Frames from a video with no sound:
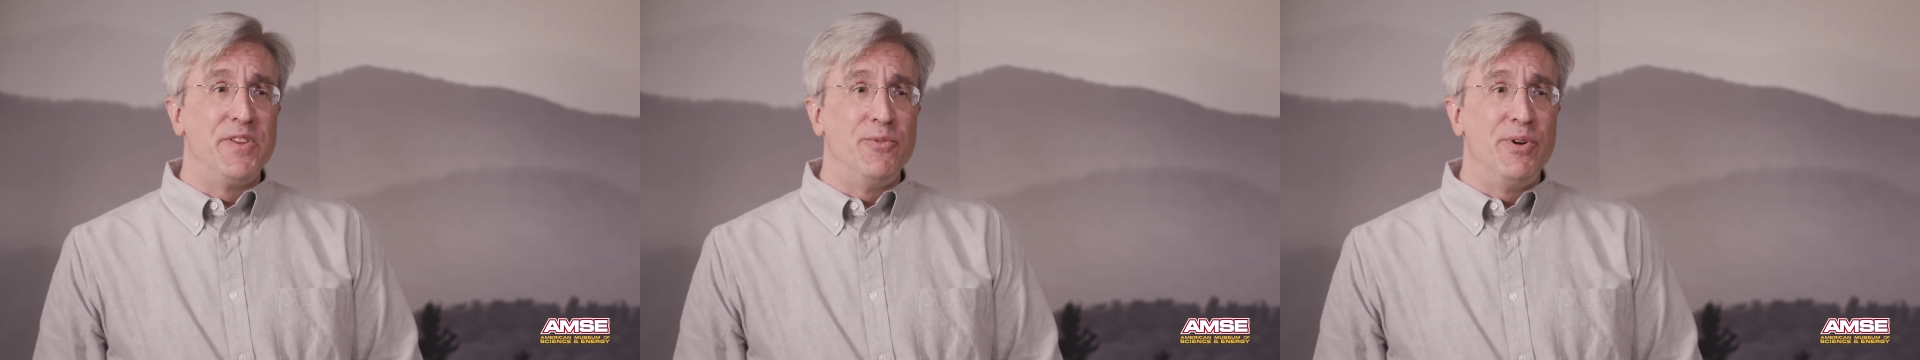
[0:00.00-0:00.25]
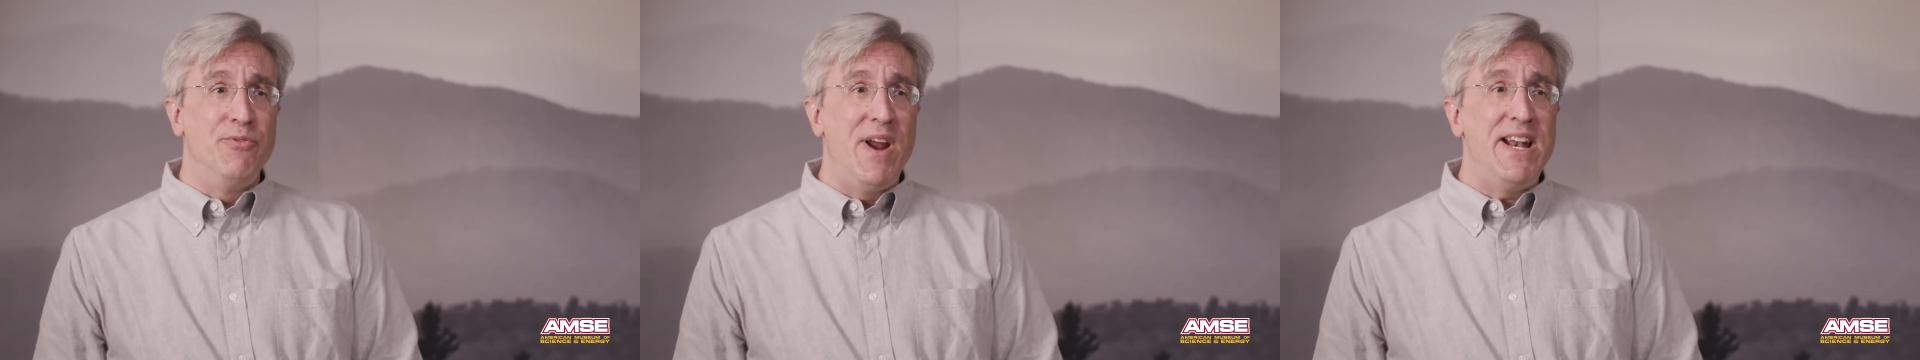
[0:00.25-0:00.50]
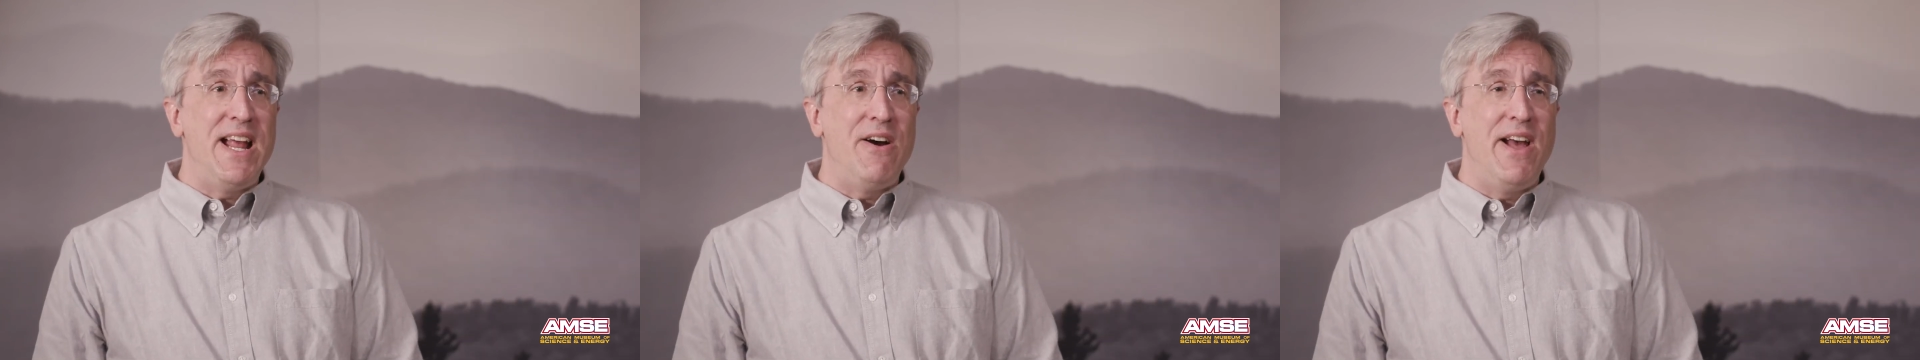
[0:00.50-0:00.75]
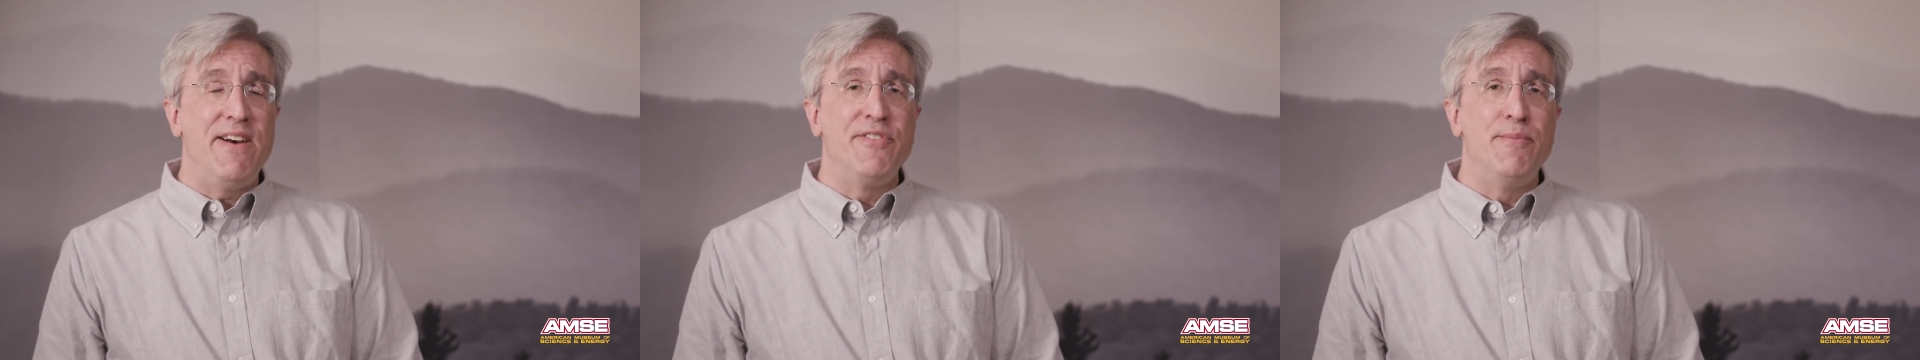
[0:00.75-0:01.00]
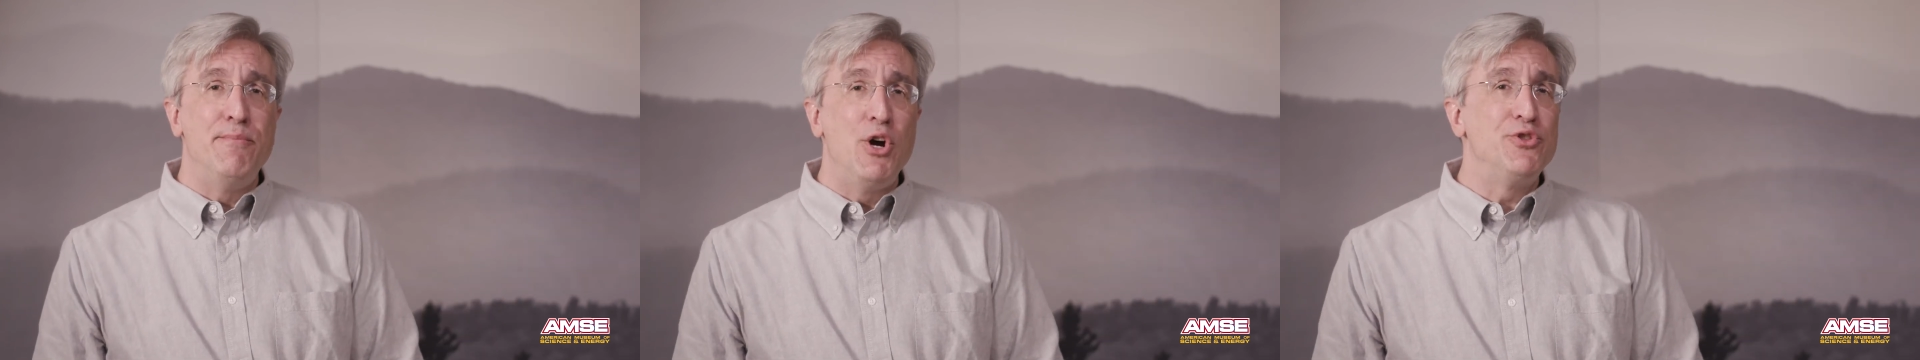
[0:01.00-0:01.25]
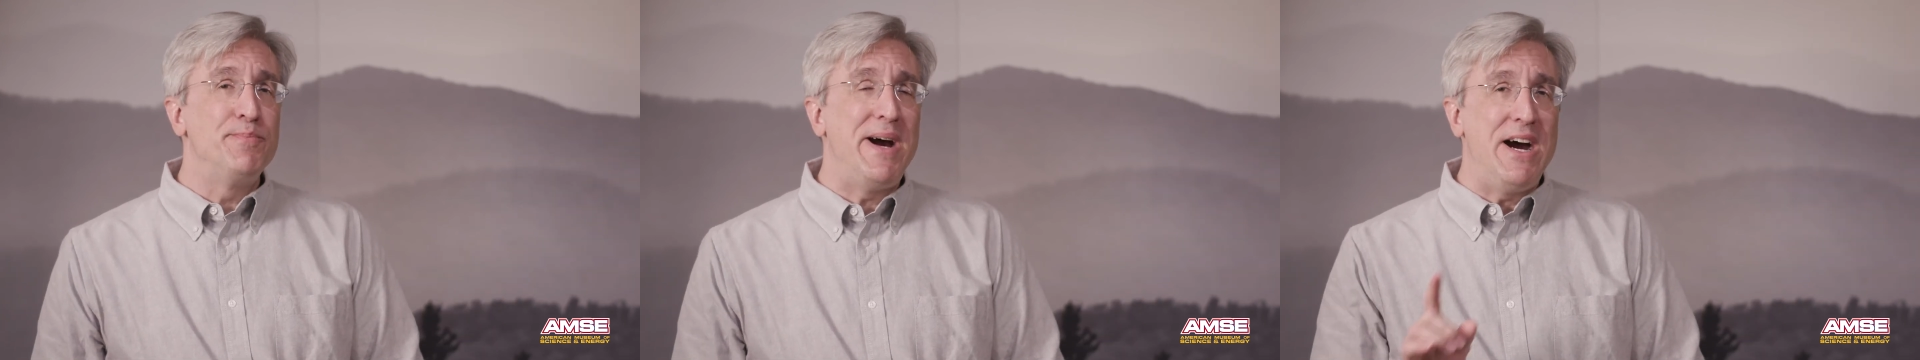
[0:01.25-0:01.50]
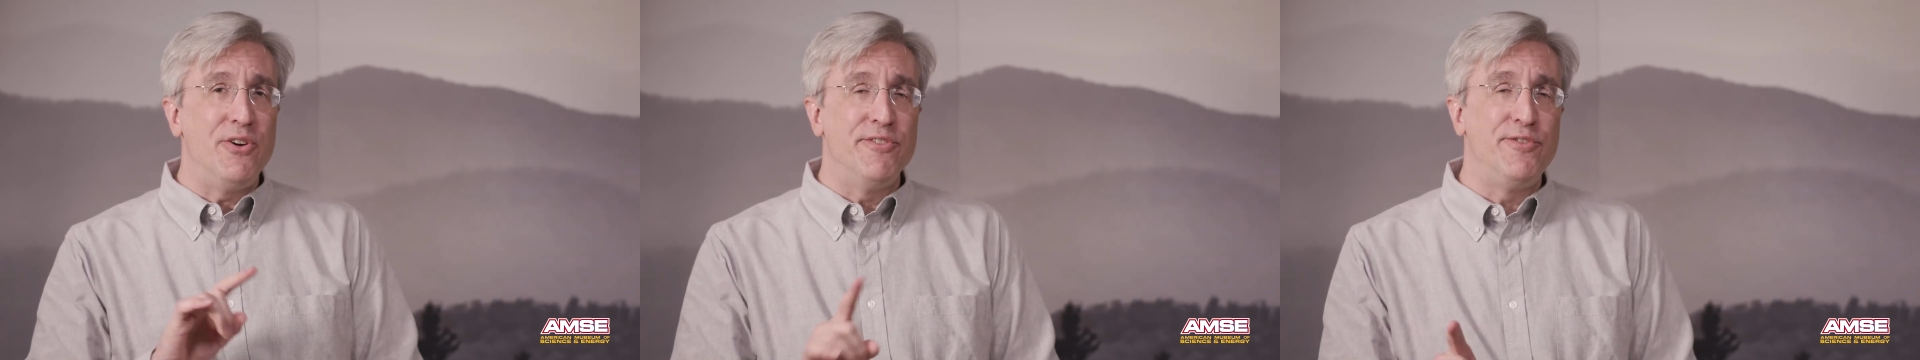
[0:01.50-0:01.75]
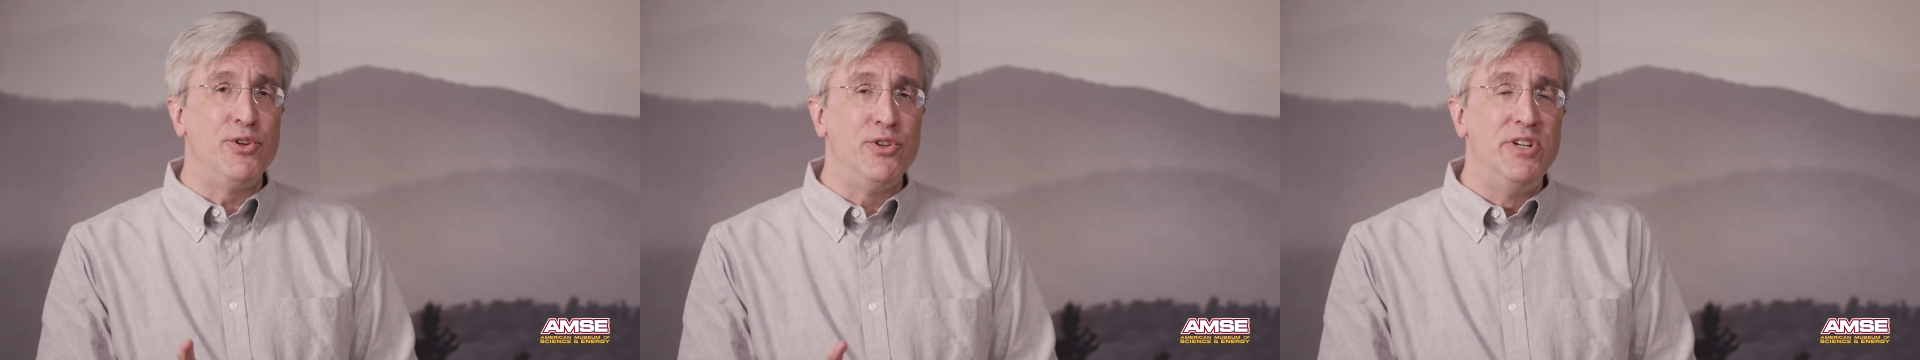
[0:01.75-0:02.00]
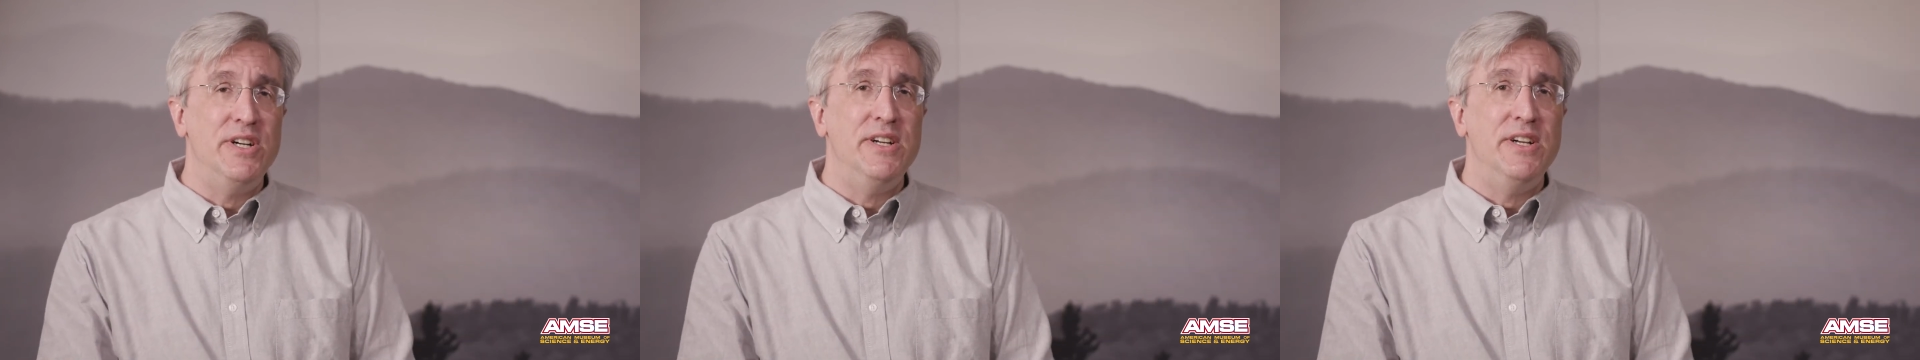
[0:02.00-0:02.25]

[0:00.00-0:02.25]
We right now have the most powerful